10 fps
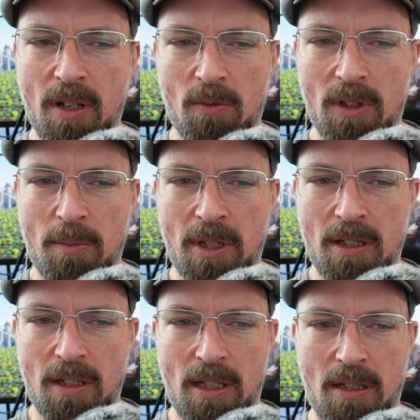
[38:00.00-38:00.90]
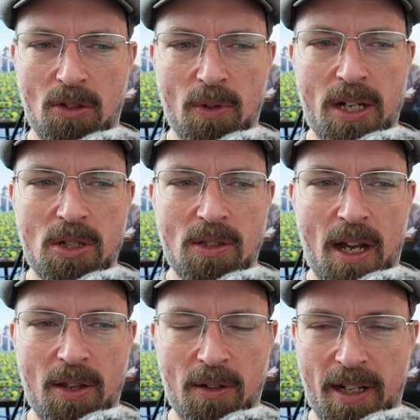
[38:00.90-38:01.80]
limit the directions
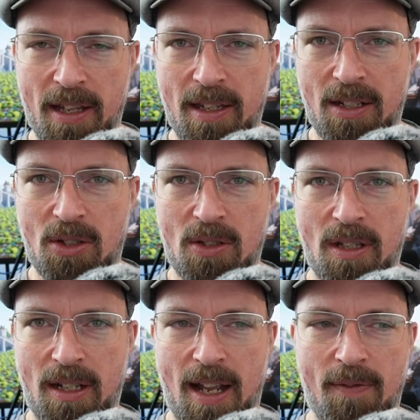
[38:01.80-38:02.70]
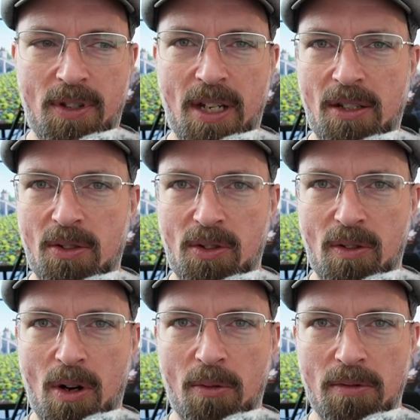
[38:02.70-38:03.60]
either. Like I think just like have the tentacles
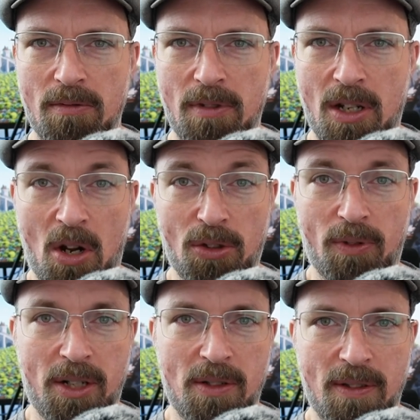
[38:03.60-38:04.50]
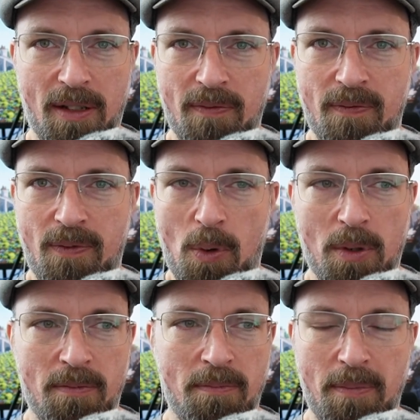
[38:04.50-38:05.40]
go out in all directions, like
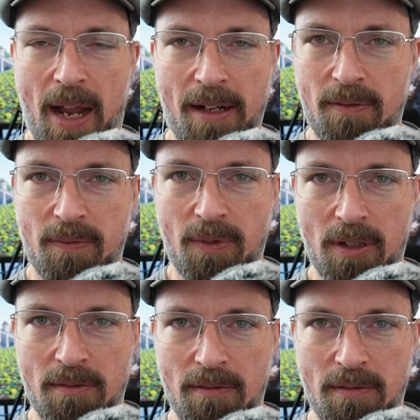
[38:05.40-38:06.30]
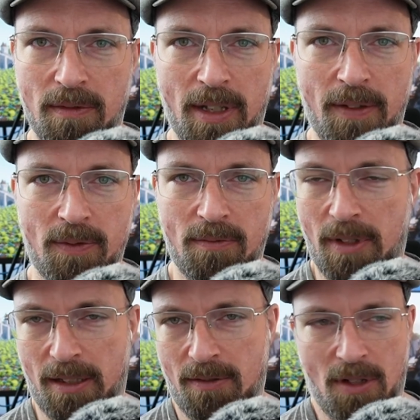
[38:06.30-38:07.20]
forward, back, front, left,
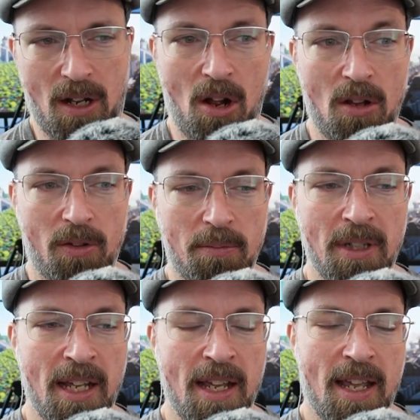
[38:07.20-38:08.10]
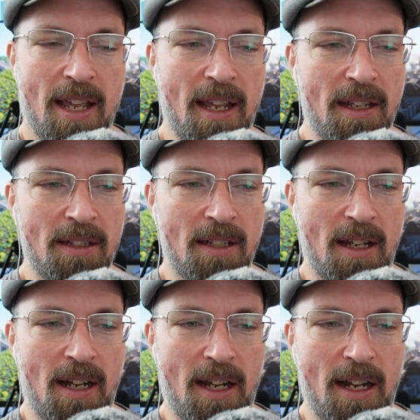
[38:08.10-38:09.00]
like all of them. And
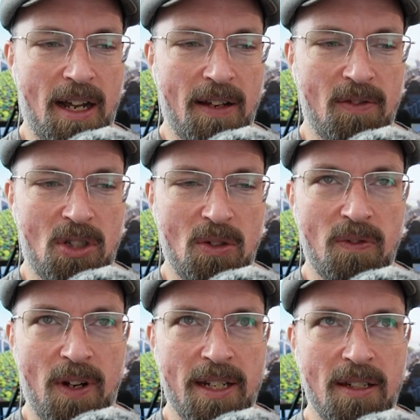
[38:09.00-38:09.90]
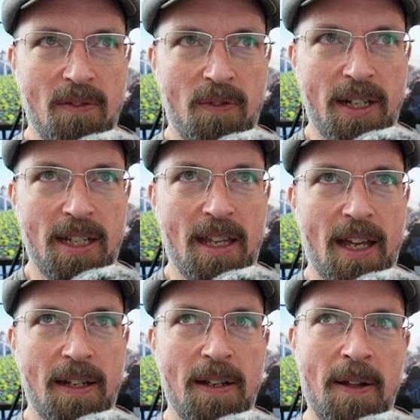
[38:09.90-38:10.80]
I do find it funny
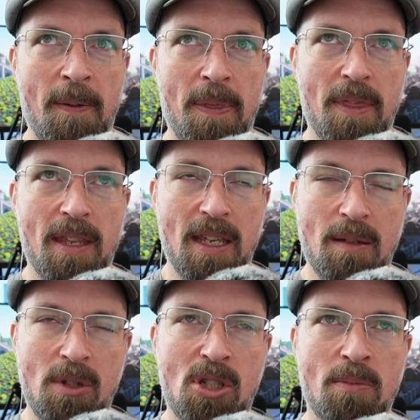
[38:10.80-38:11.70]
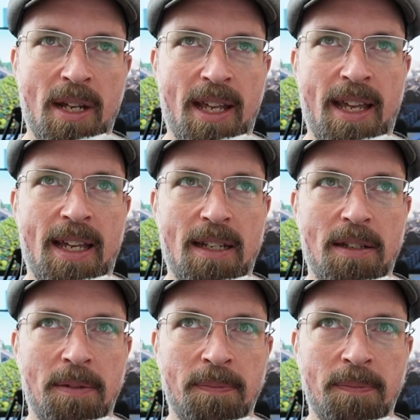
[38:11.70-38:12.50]
that the image in my head